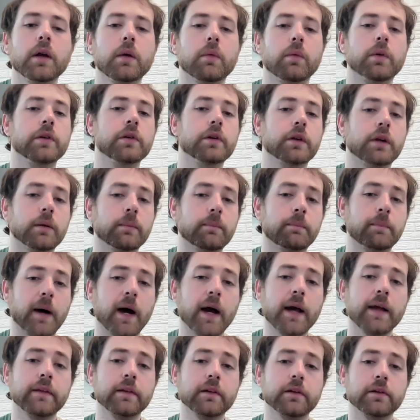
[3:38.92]
When you
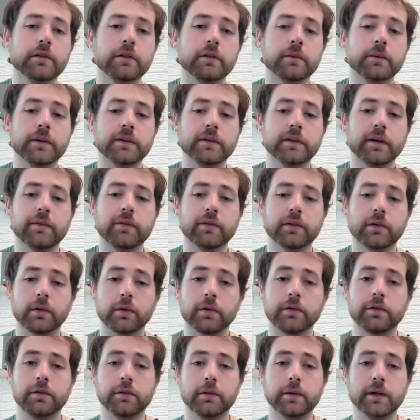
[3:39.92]
combine those 3 7th
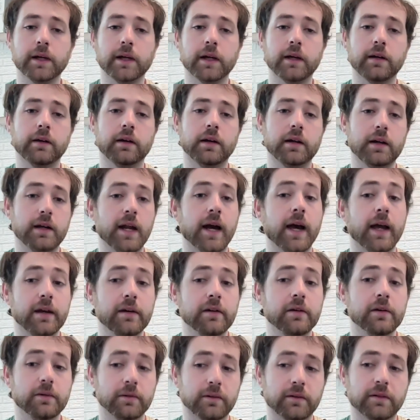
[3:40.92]
chords, you get a
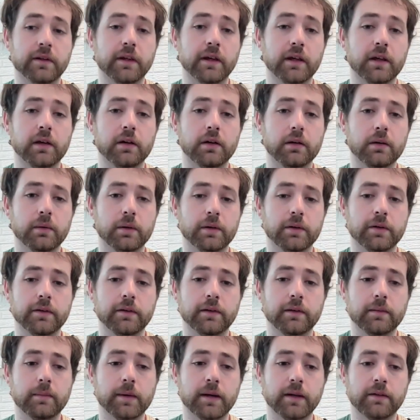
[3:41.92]
9-note scale, which
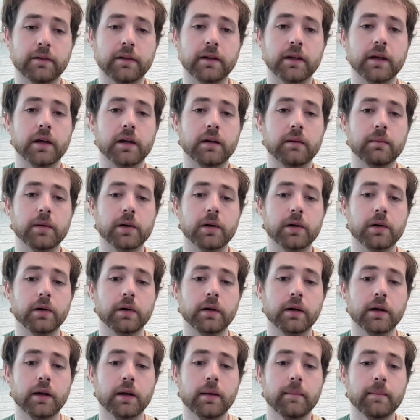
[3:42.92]
is the Messiaen
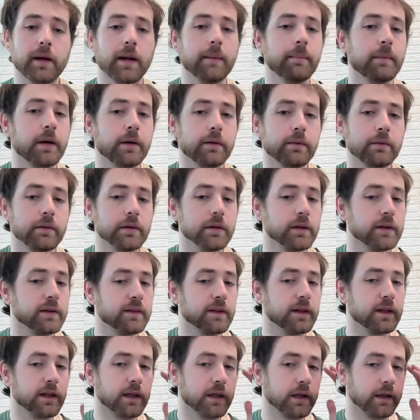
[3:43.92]
mode. But I'm not really
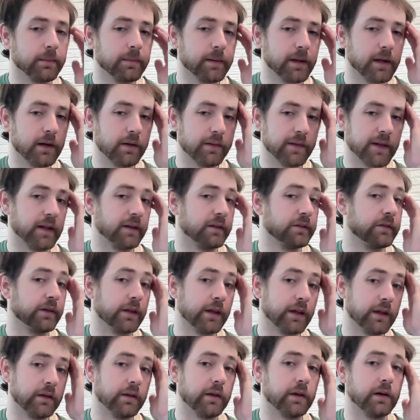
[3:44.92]
thinking about that
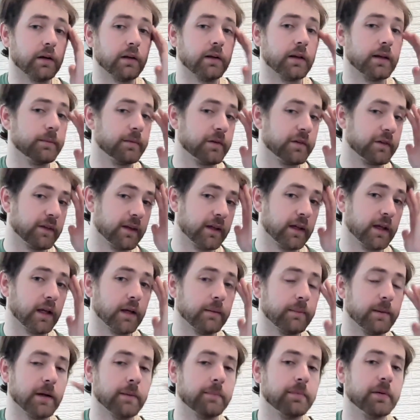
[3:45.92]
scale at all. I'm just
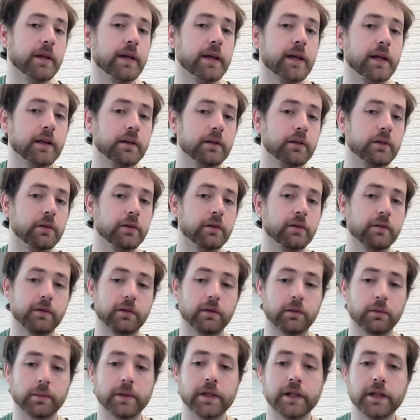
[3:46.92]
thinking about playing those
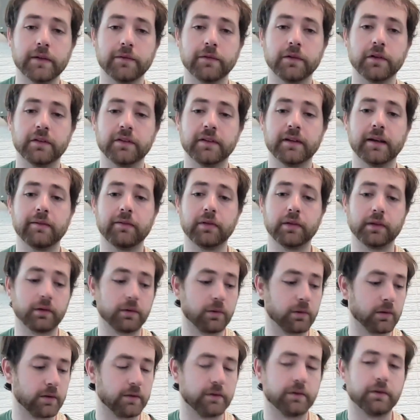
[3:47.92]
3 different 7th
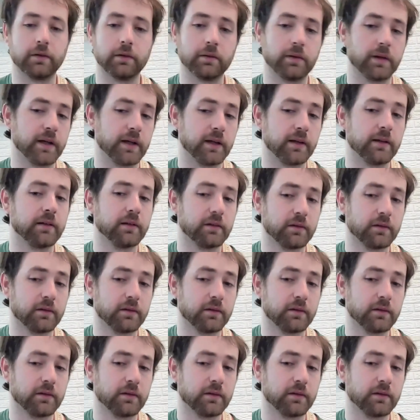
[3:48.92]
chords. So like,